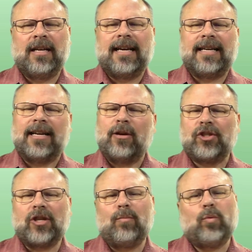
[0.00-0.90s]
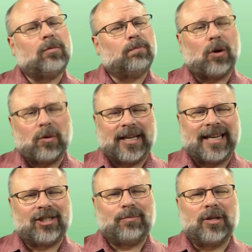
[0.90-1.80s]
And I know some will
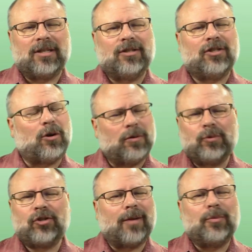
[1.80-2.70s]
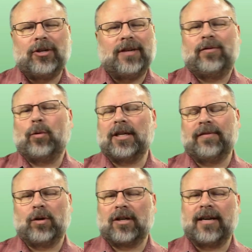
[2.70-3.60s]
protest, but don't use WD-40
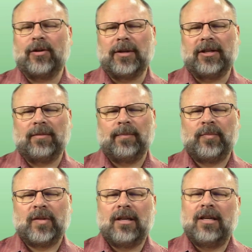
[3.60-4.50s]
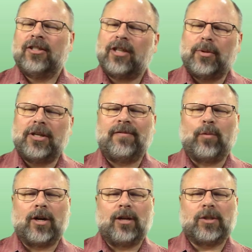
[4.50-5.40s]
for a gun oil.
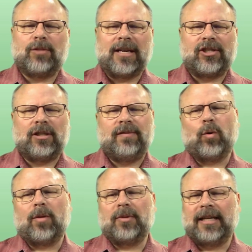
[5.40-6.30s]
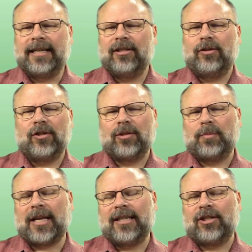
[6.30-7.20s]
WD-40 was specially formulated to
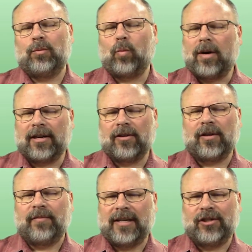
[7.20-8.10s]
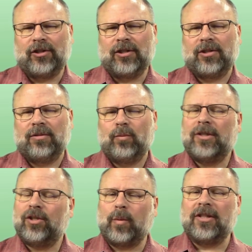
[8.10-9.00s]
displace water on finishes, which
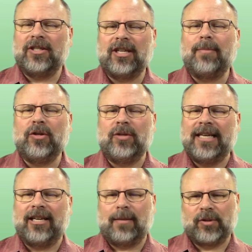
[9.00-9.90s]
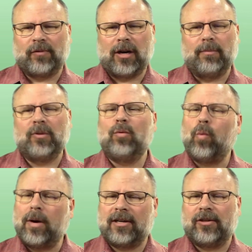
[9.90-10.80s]
is where the WD comes from,
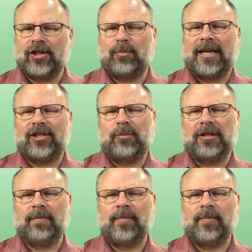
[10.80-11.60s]
water displacement.